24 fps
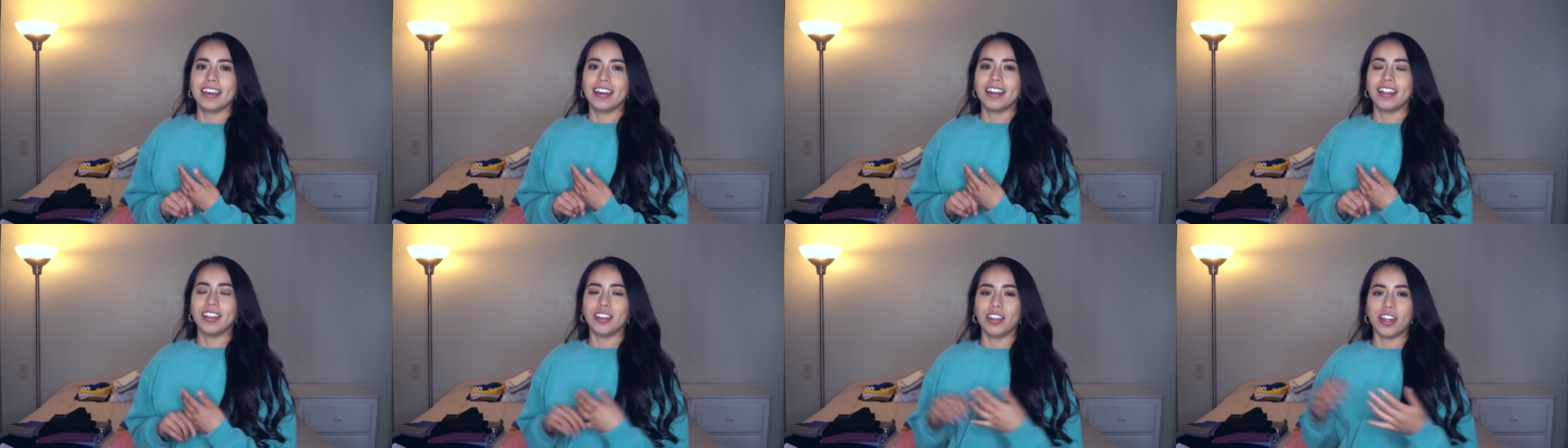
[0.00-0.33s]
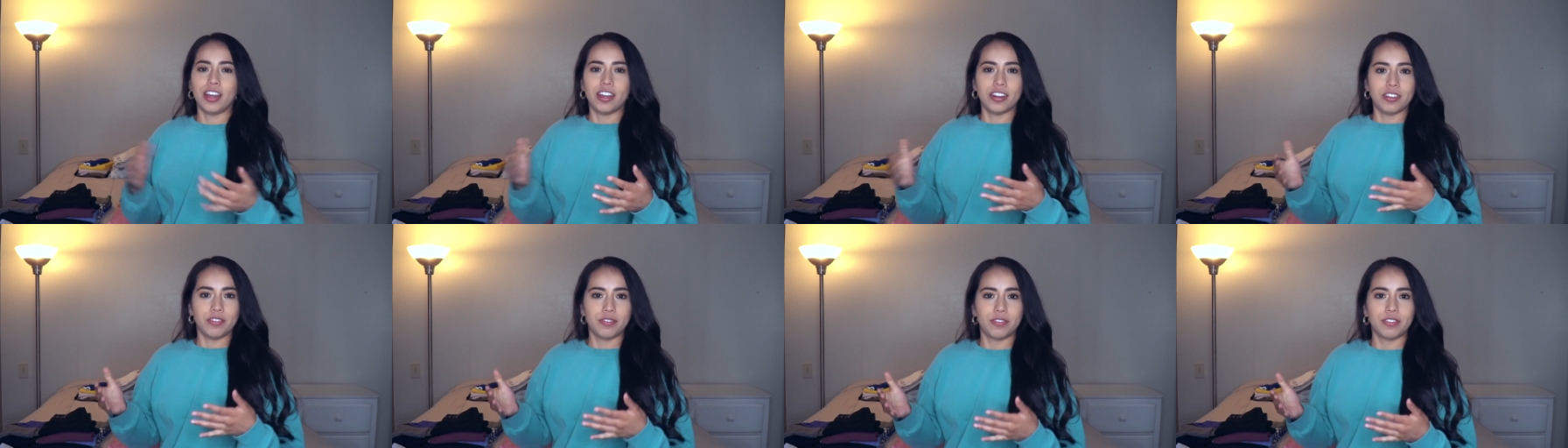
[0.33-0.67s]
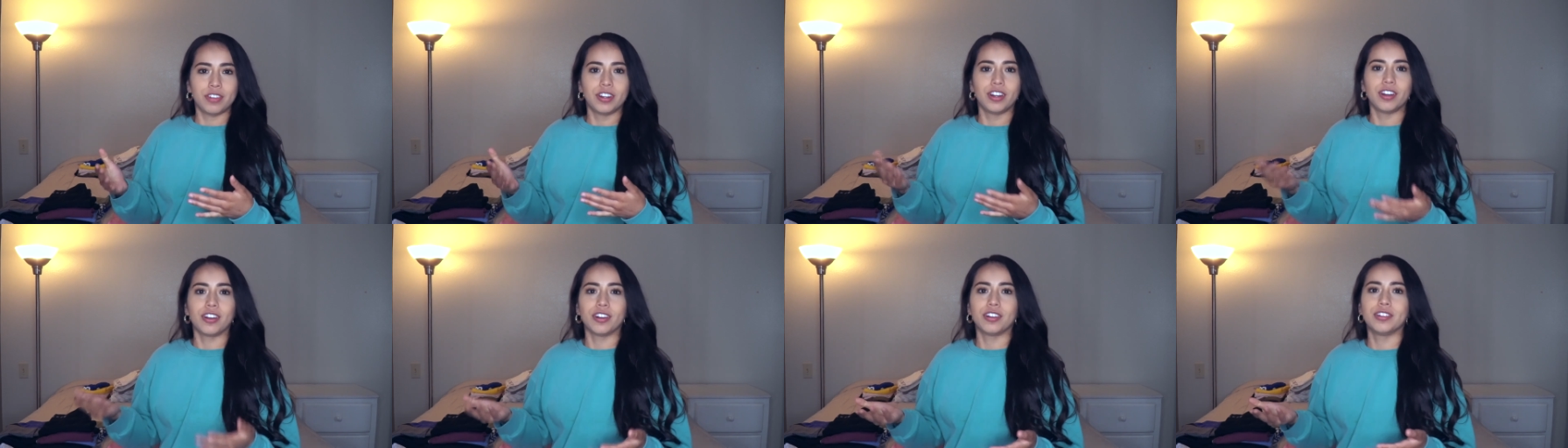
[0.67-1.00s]
a lot of
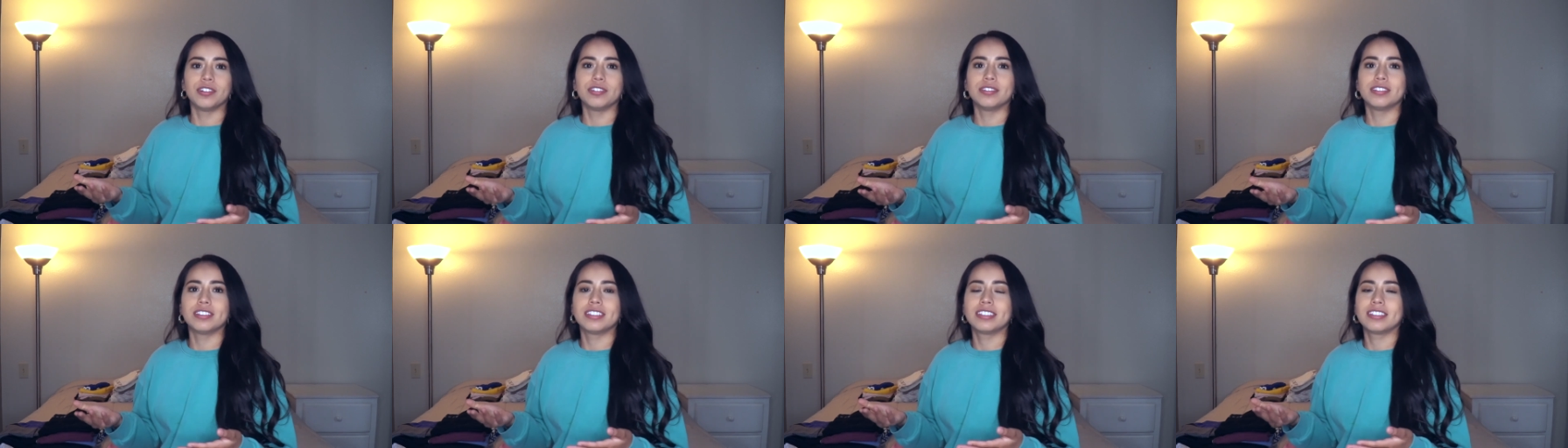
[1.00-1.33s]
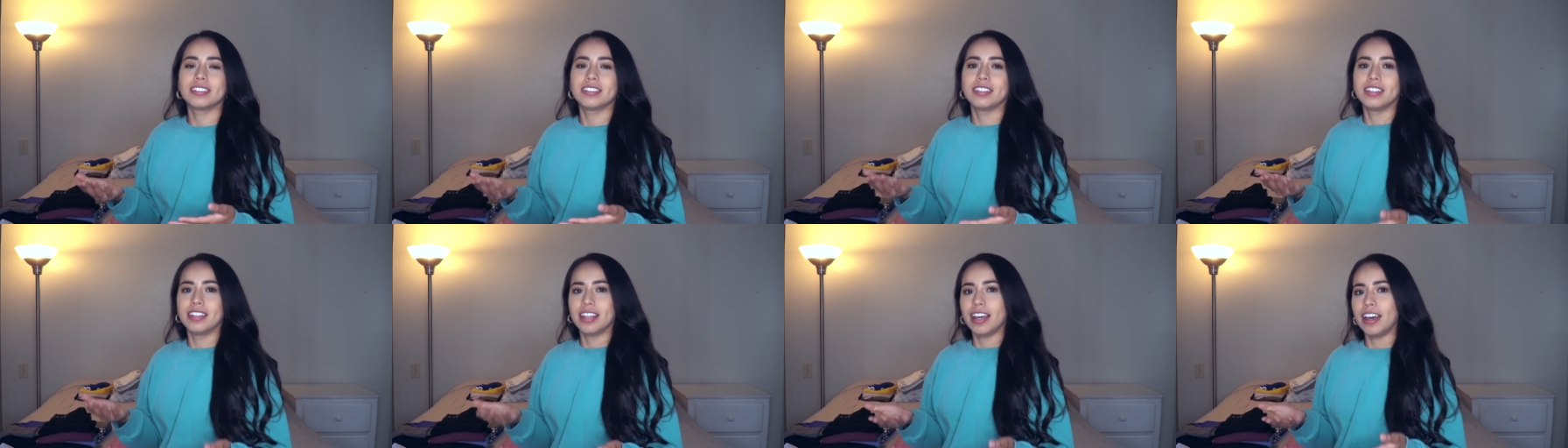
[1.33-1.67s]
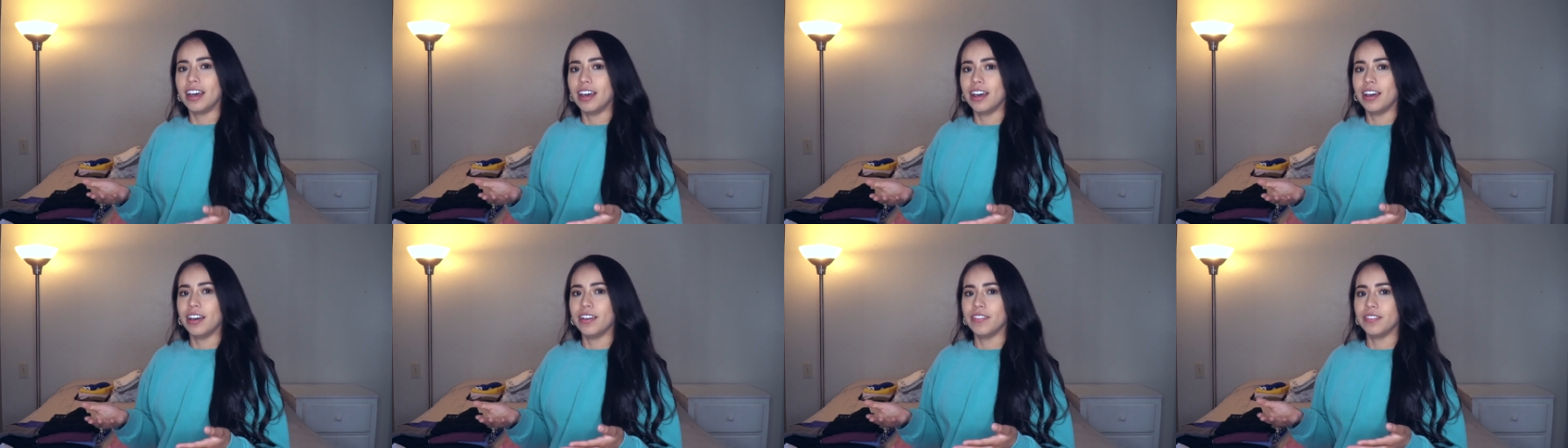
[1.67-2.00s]
girls
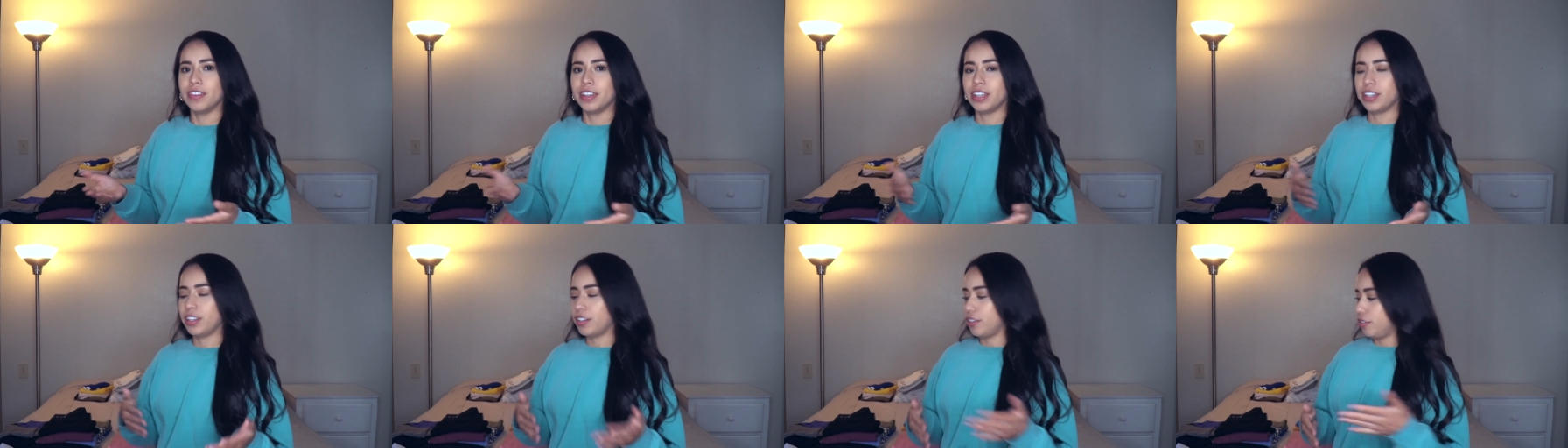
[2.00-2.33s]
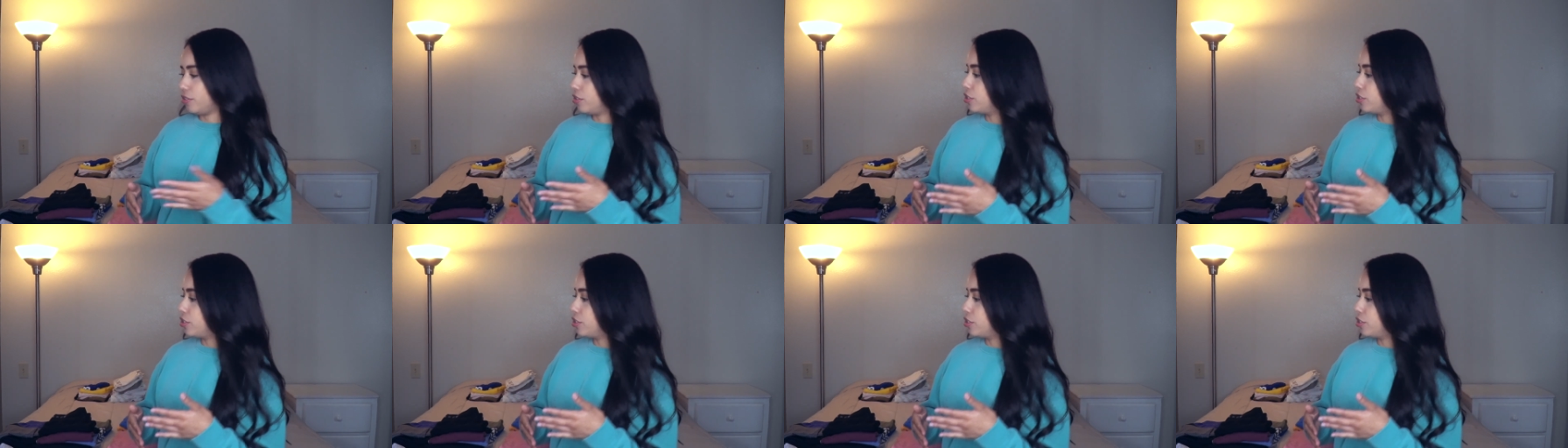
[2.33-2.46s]
love and go